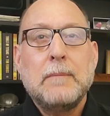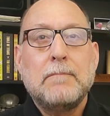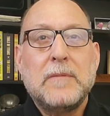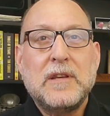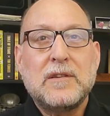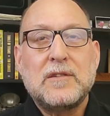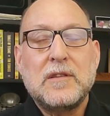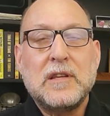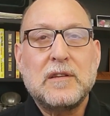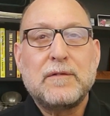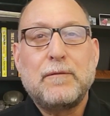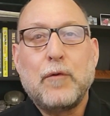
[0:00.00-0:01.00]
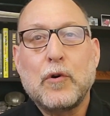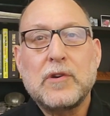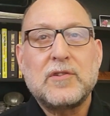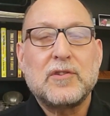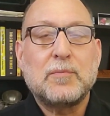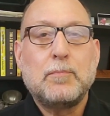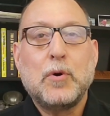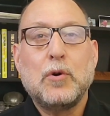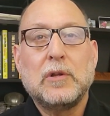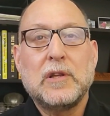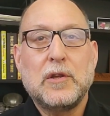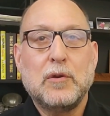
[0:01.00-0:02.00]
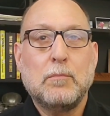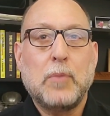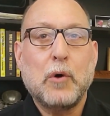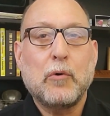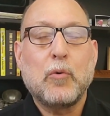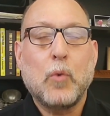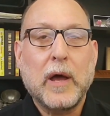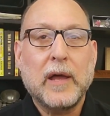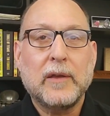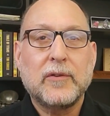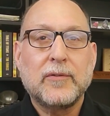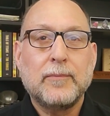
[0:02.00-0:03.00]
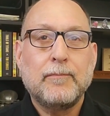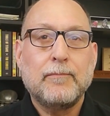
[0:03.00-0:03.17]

these forces pulling you both ways.